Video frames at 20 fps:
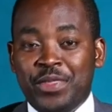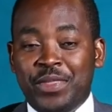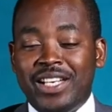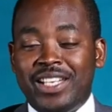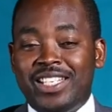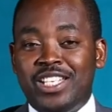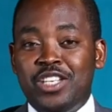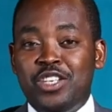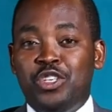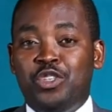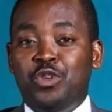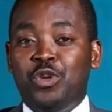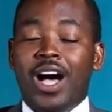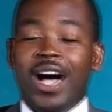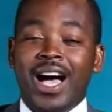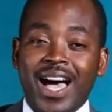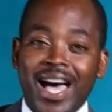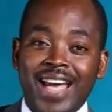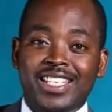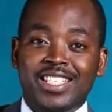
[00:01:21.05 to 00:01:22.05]
that your
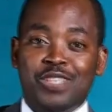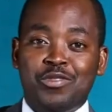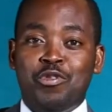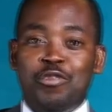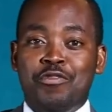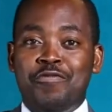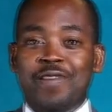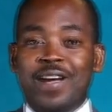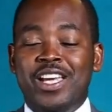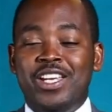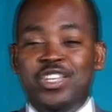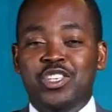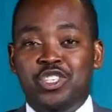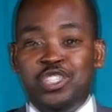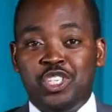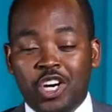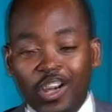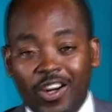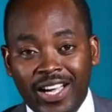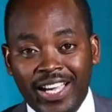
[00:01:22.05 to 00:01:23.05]
heart will find
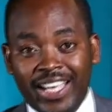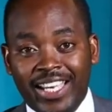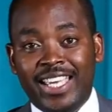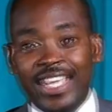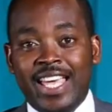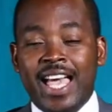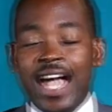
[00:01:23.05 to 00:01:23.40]
joy